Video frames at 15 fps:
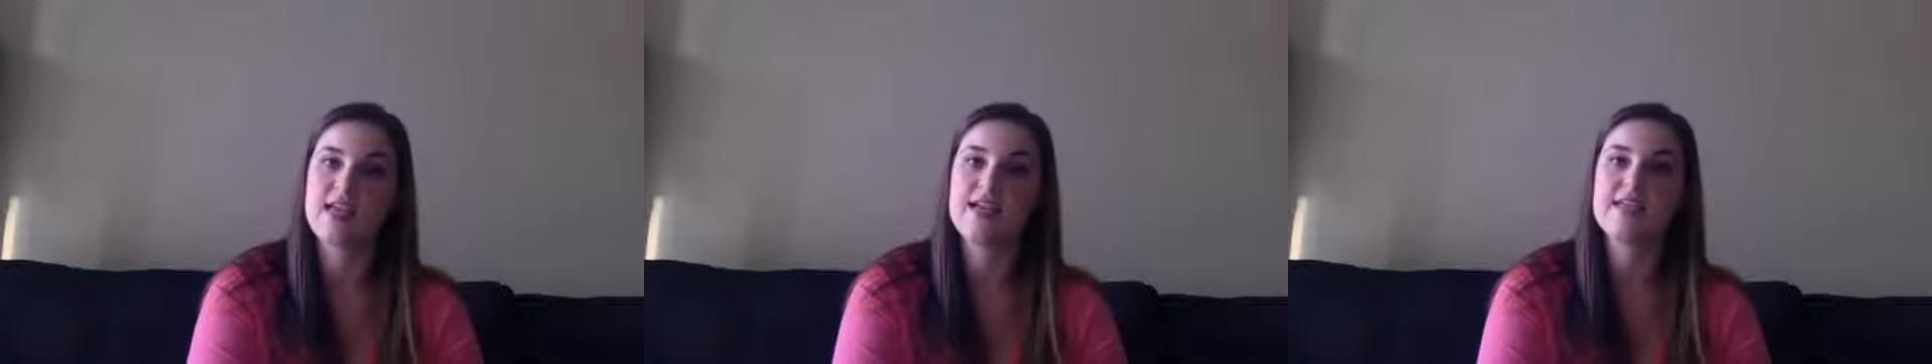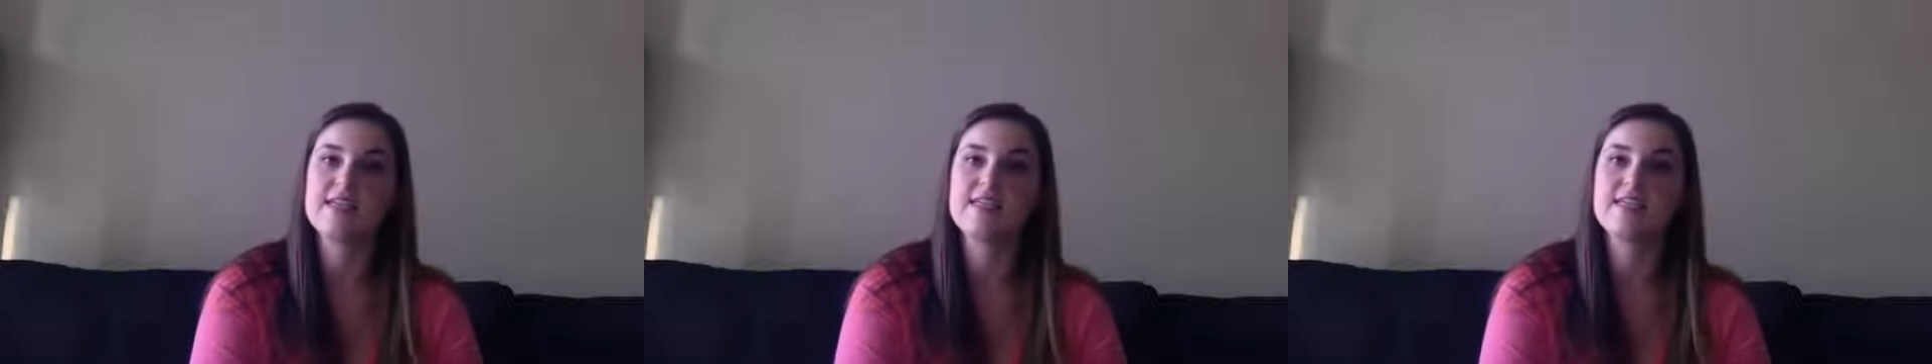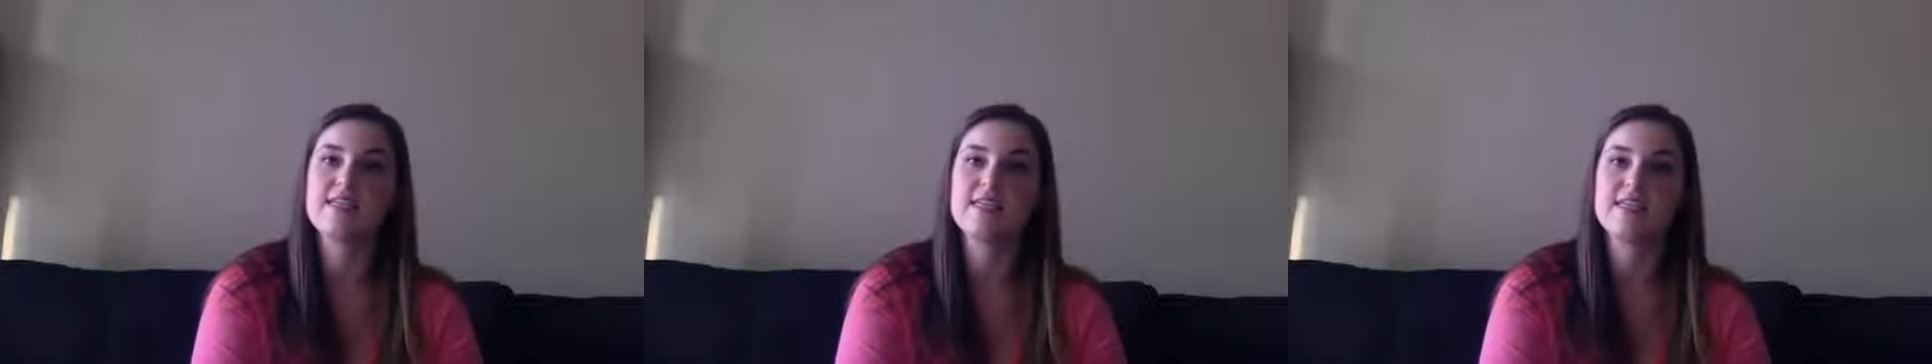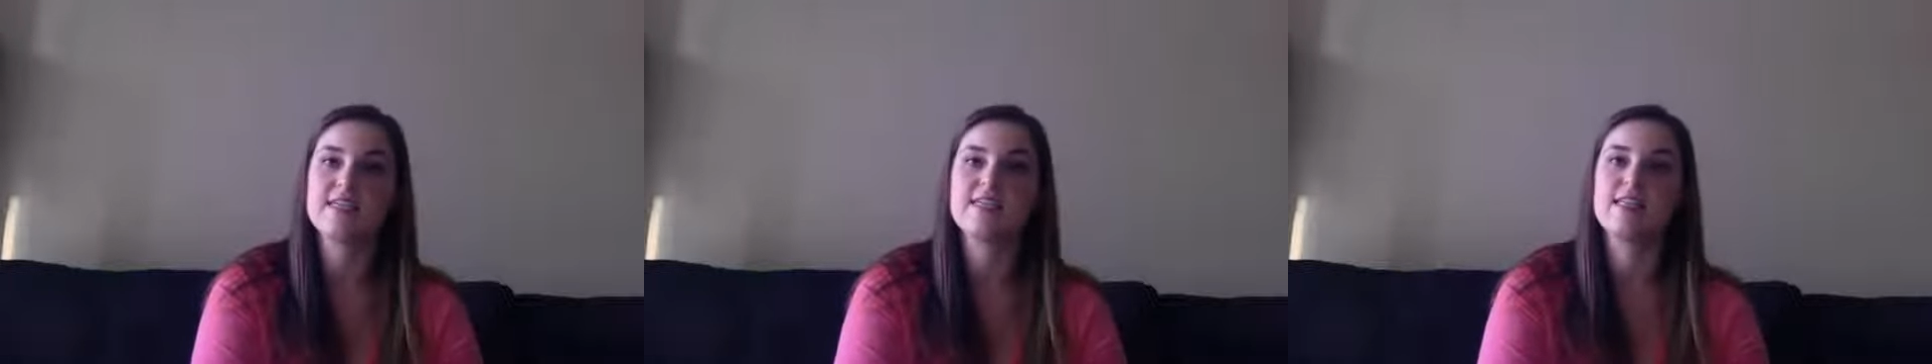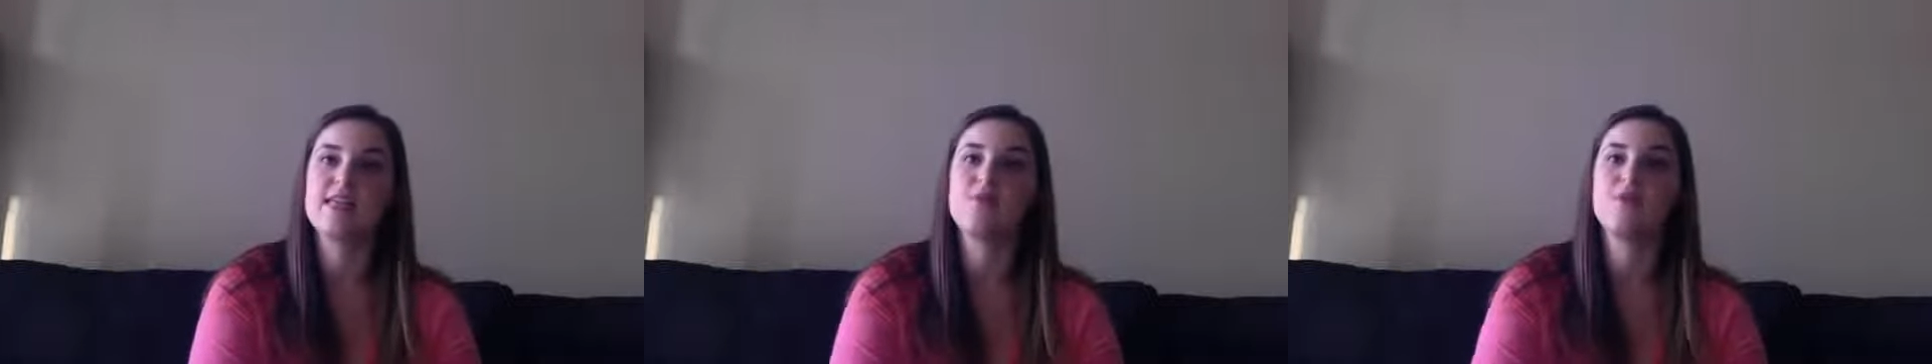And
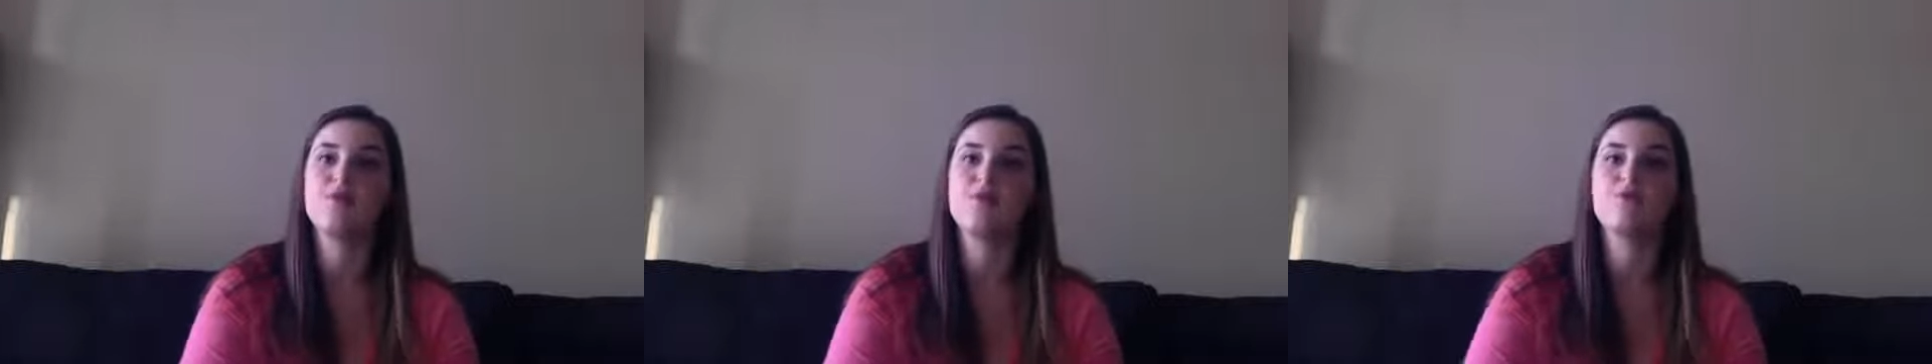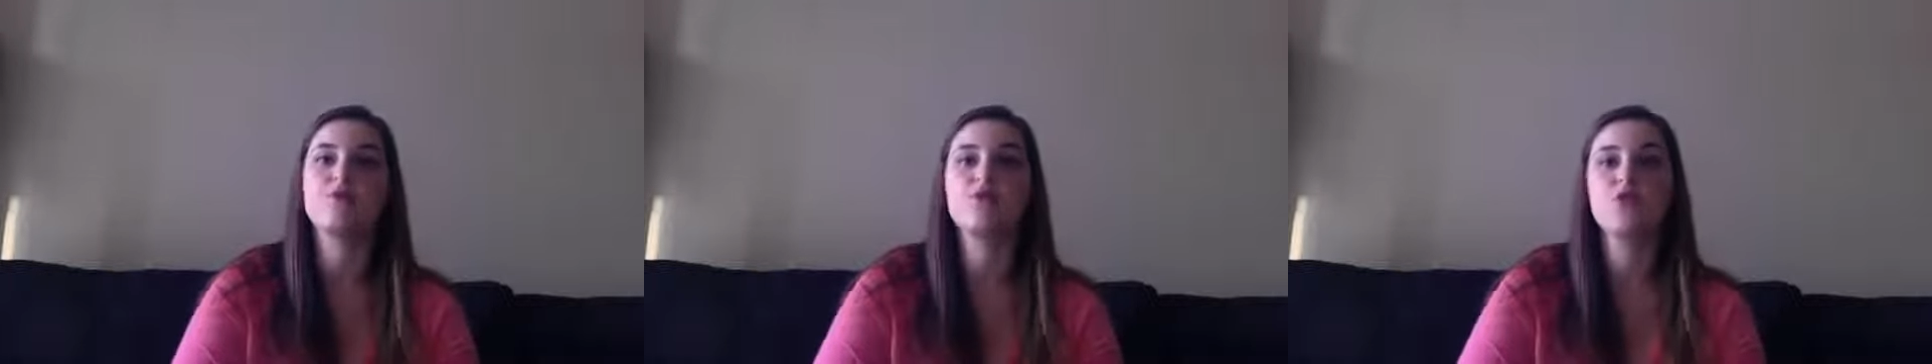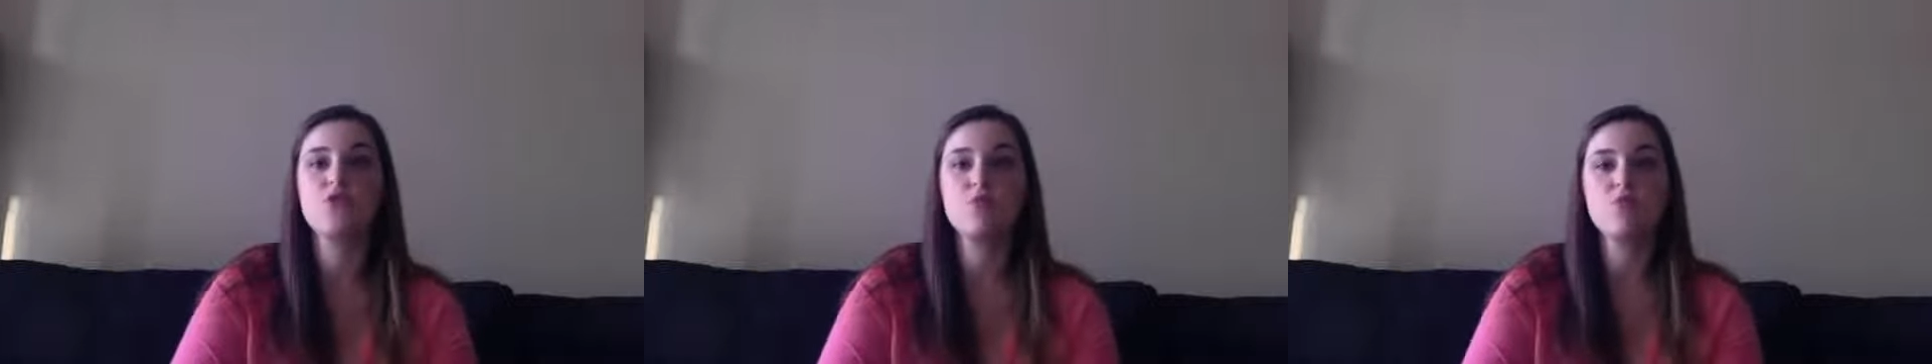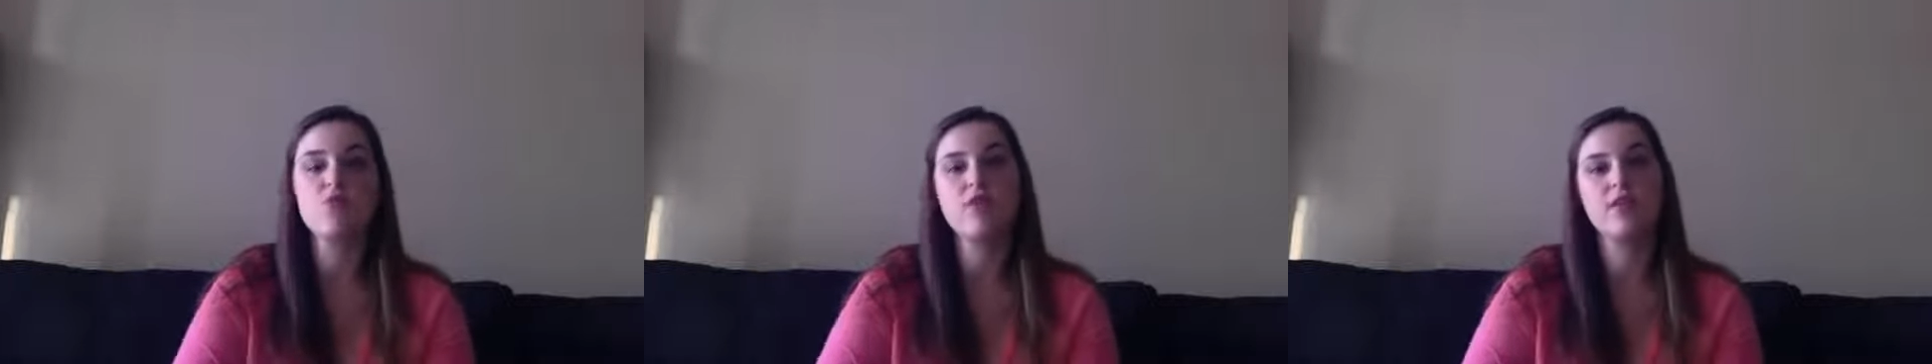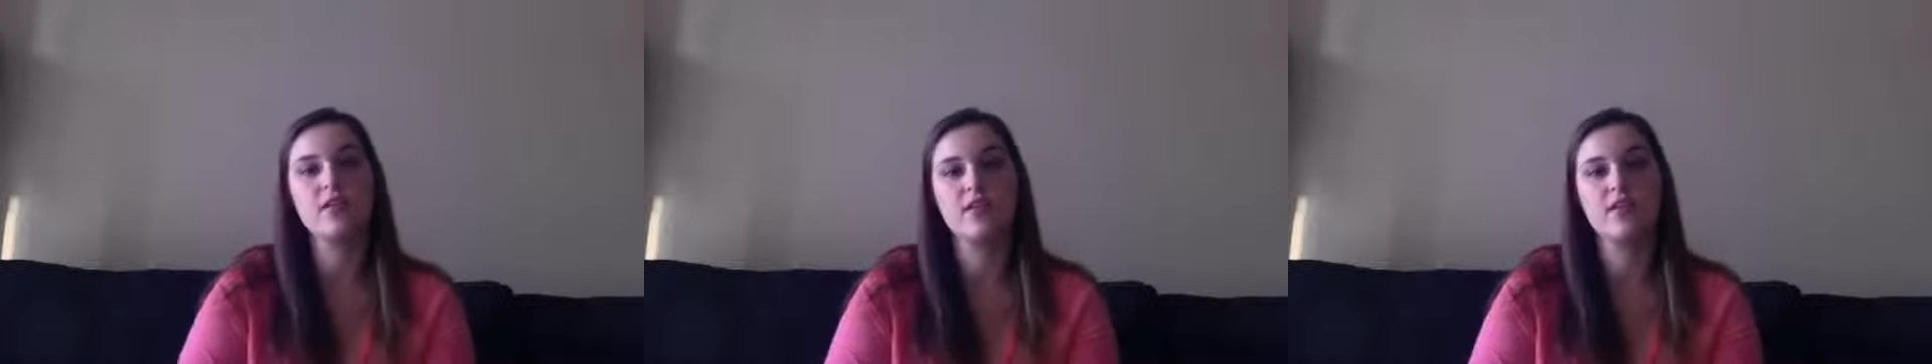uh, then I wrote two more a